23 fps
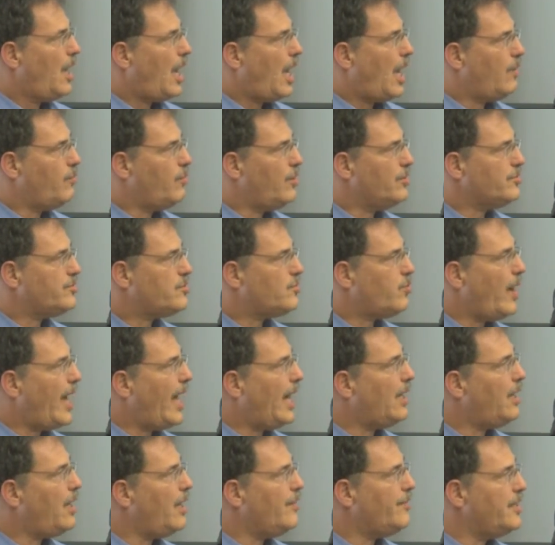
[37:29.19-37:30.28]
I won't
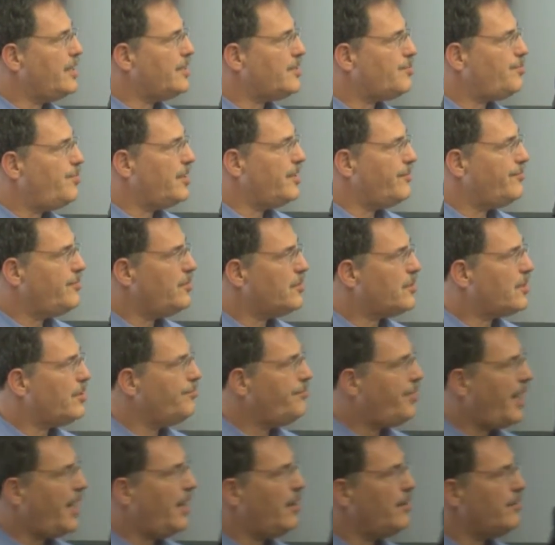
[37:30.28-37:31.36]
dwell on this, but if you
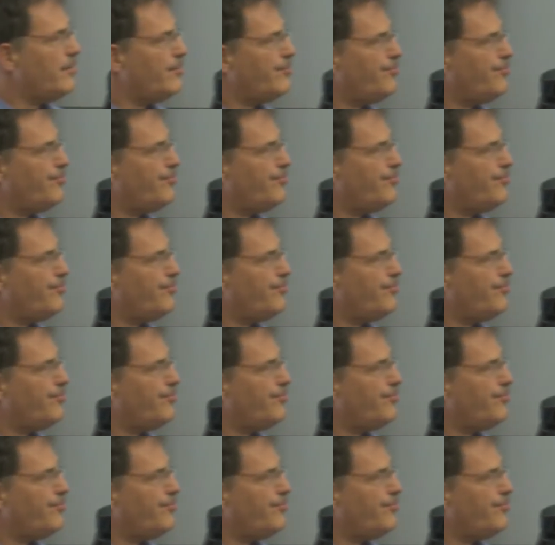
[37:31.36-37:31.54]
compare the